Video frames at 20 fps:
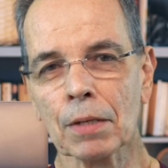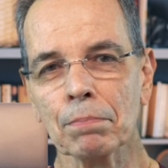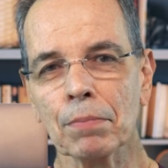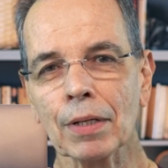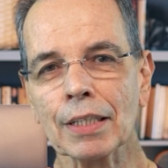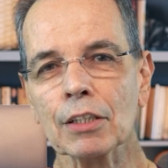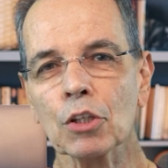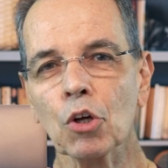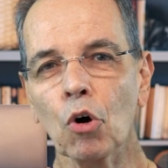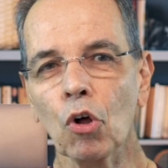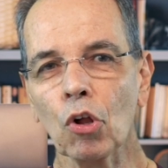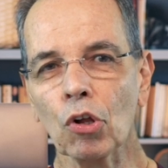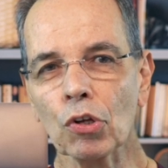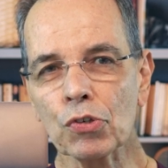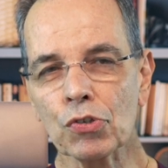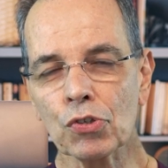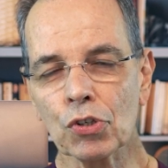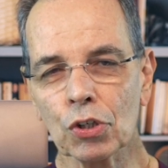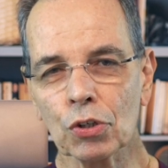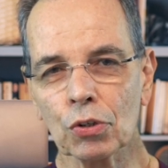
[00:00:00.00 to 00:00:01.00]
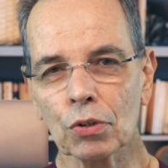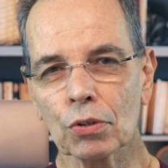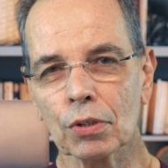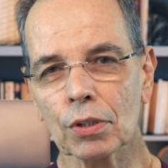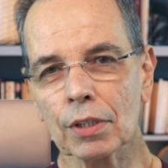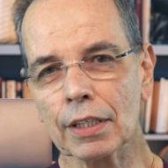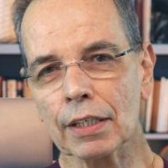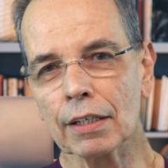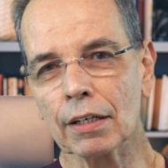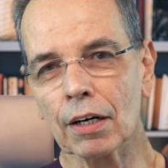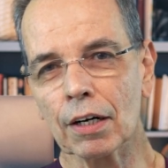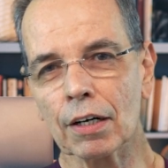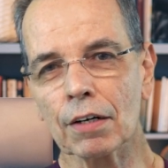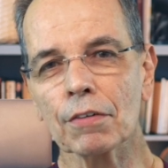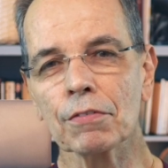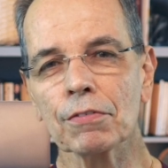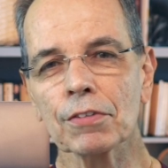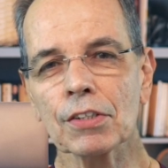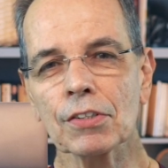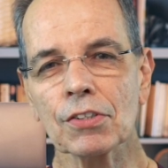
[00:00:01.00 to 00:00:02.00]
But also there are
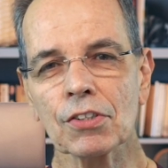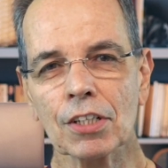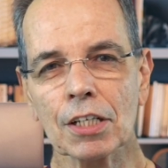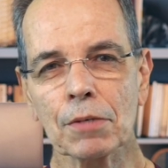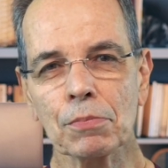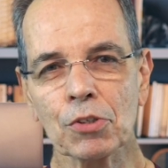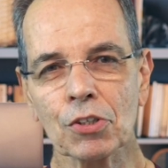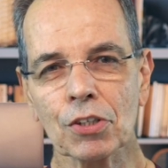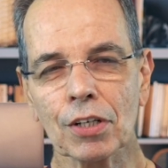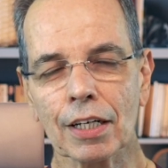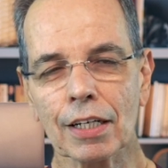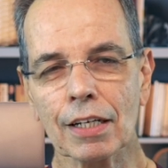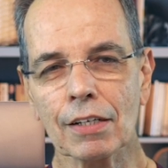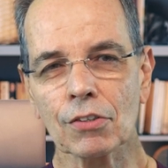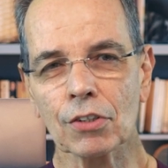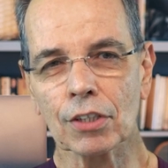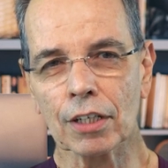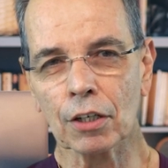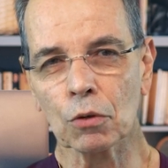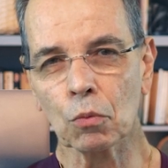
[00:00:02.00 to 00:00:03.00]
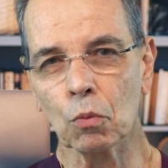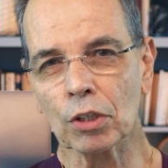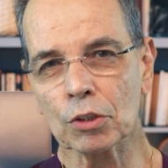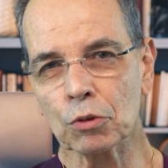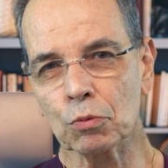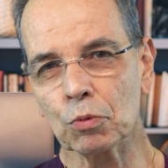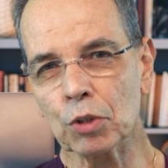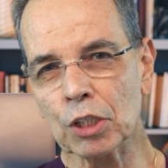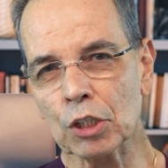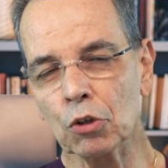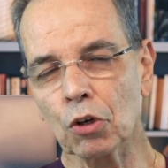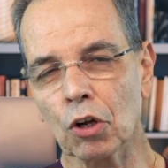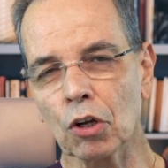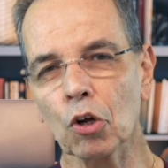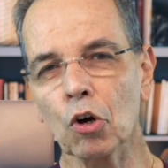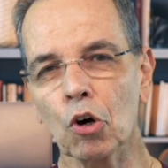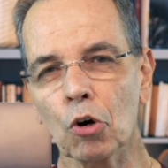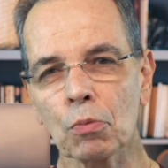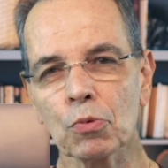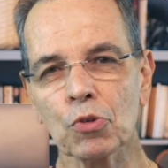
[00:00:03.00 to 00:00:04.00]
sleep studies, there are what we
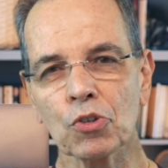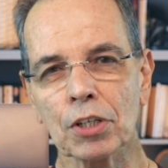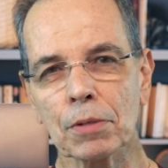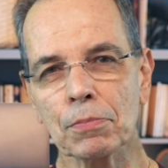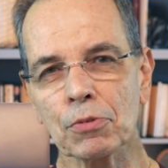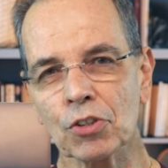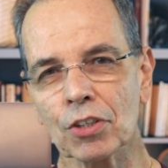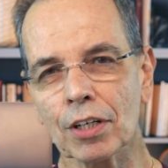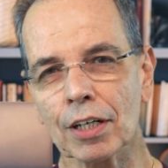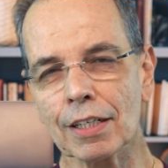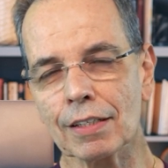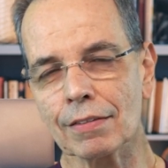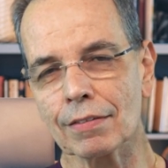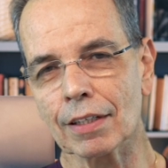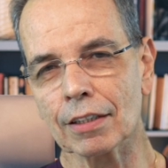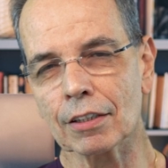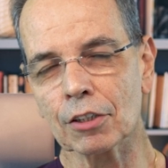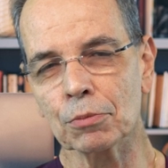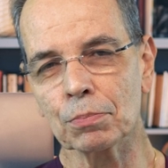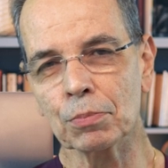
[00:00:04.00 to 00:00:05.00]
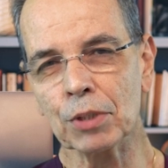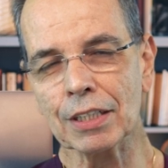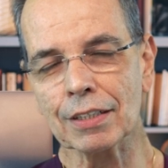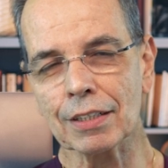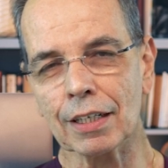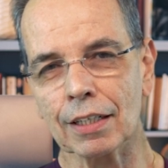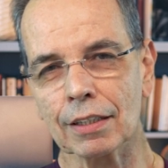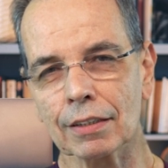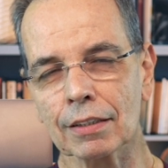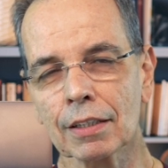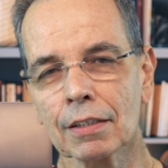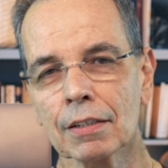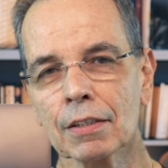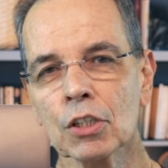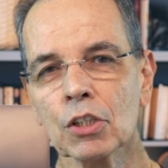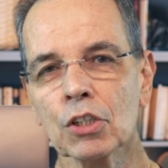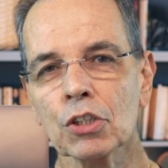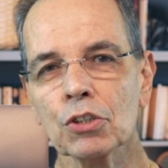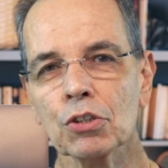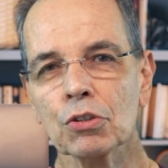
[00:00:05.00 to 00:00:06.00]
call home sleep studies that could be done
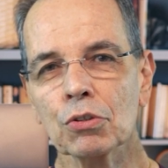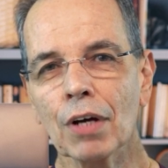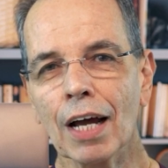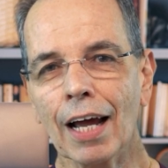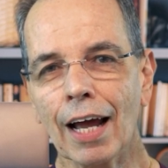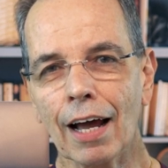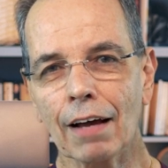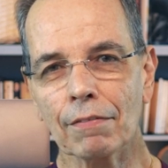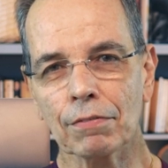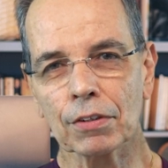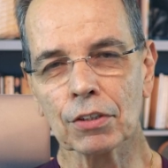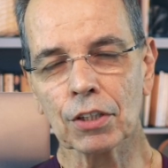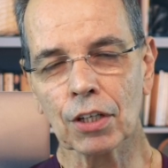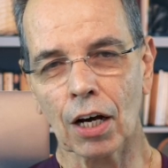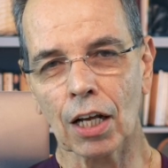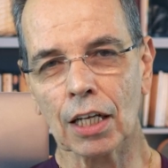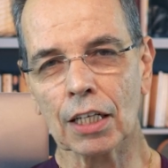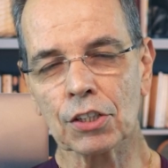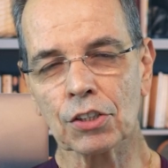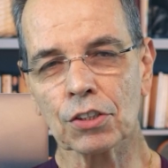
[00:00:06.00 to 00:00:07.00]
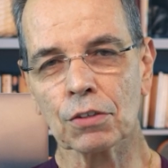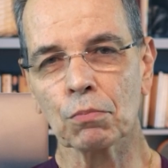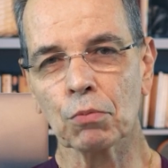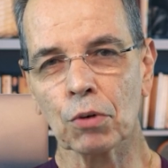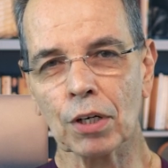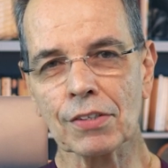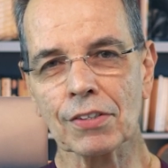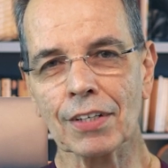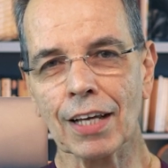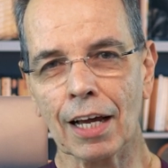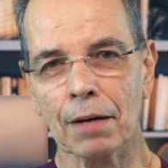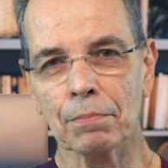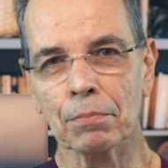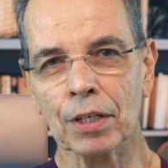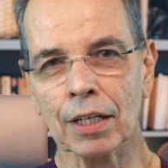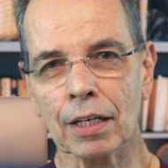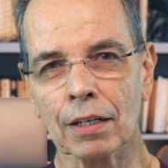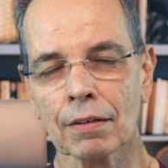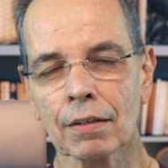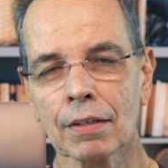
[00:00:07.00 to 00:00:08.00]
to have a knowledge of what's
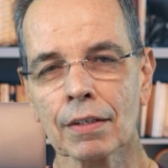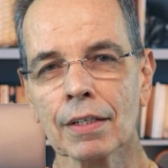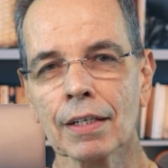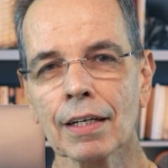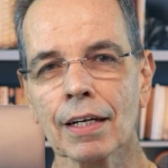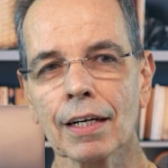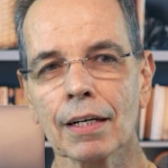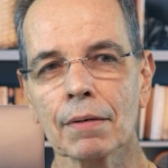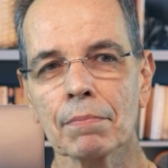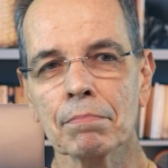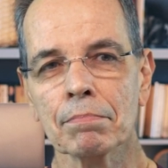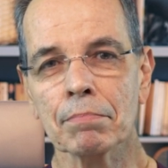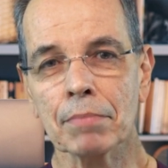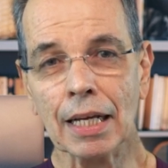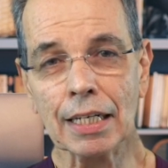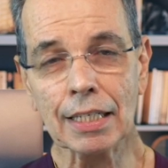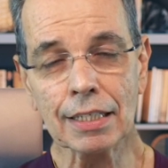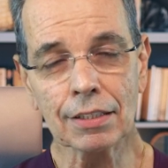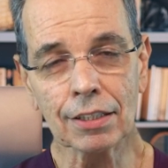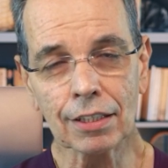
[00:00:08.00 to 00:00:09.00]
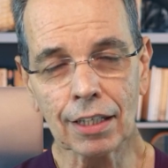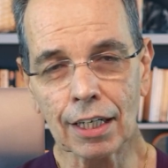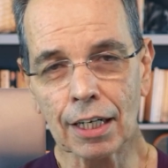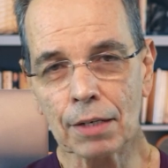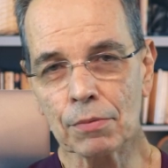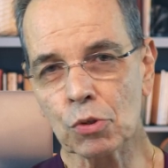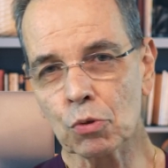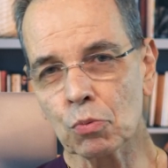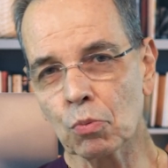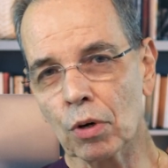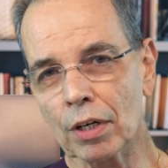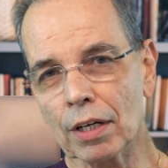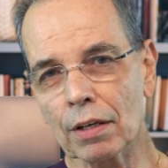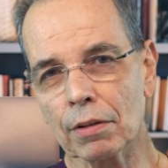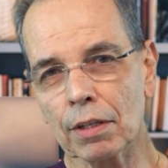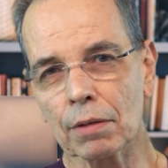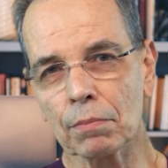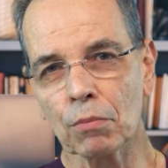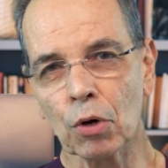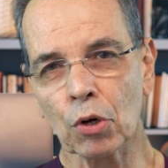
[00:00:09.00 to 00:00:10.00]
happening. Many times, one
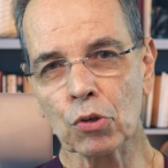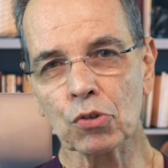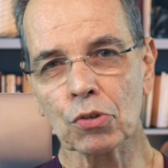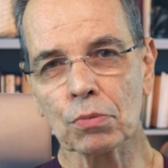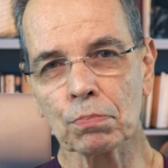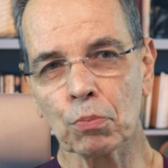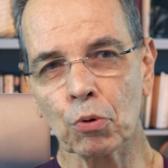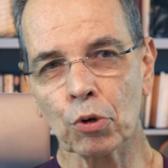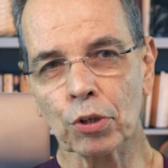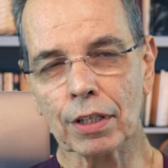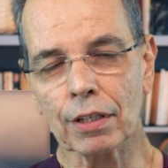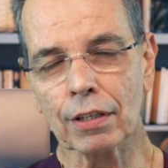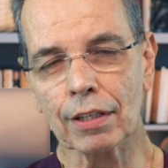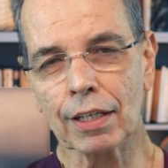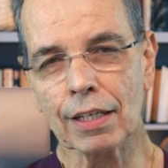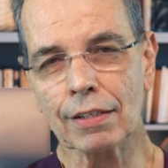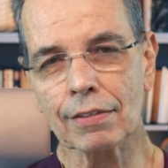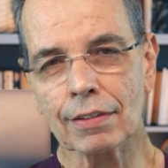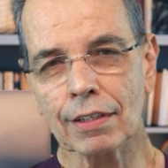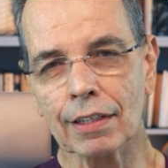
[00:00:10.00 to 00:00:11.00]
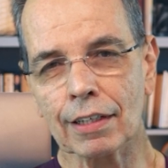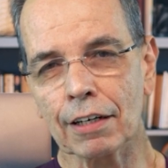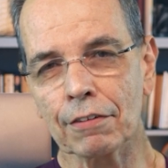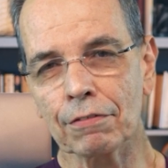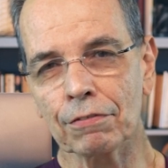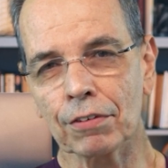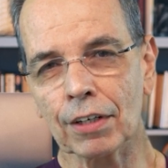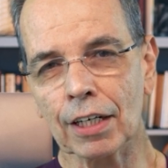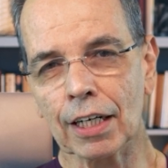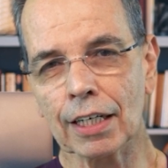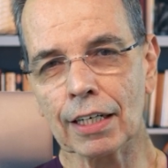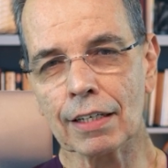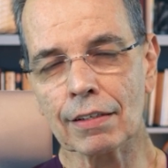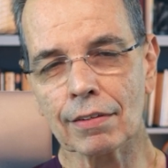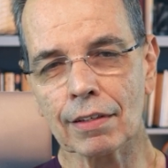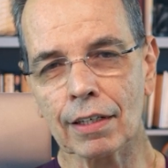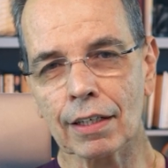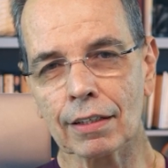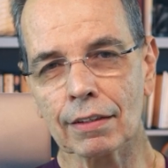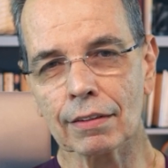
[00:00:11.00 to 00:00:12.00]
of the most important things that I find is
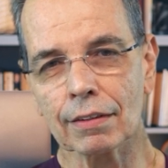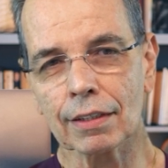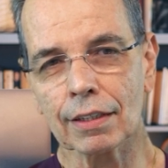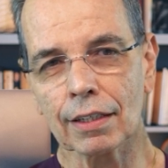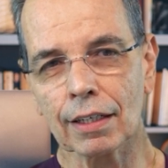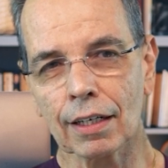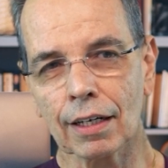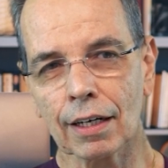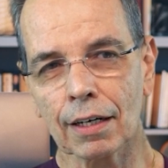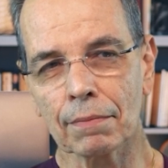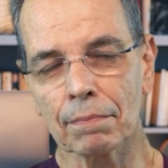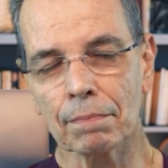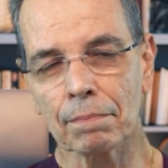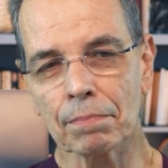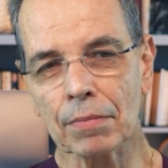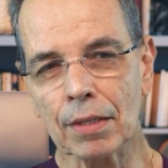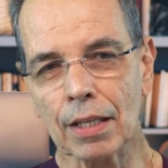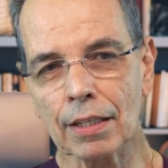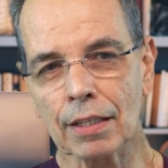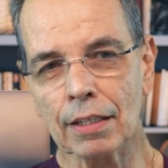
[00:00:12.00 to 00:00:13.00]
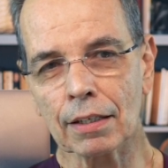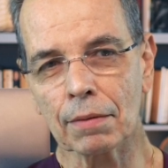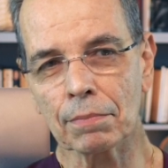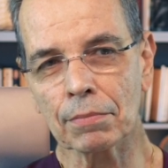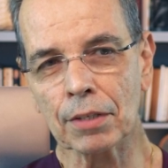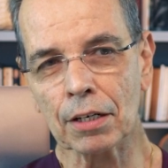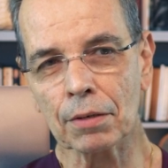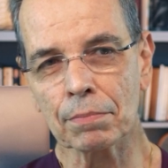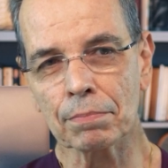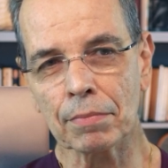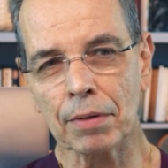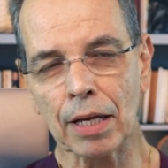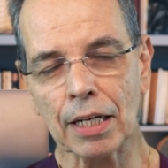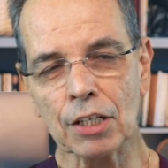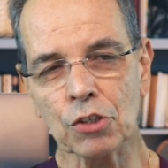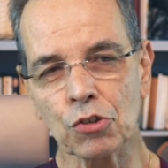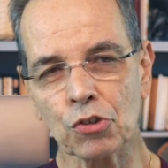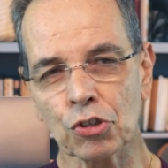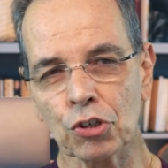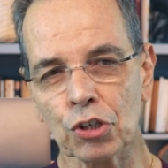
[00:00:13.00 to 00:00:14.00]
that there are
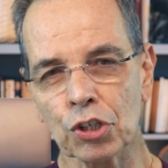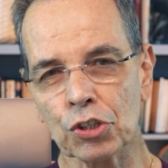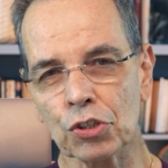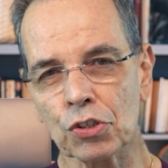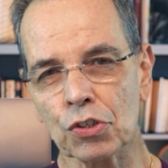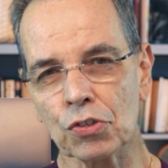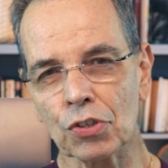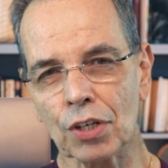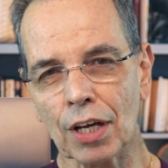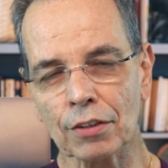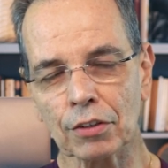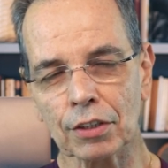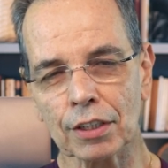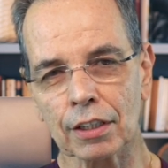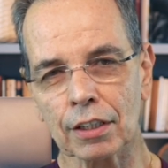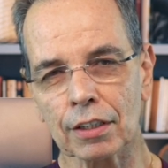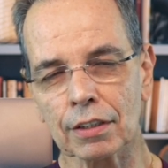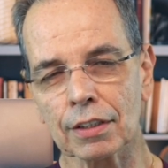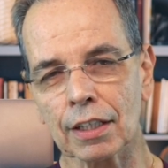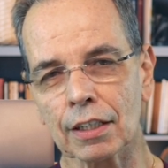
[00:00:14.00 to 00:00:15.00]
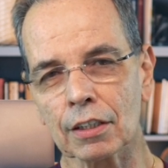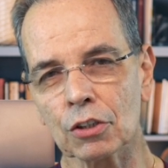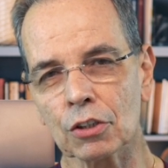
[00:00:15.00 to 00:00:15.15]
many surgeons out there that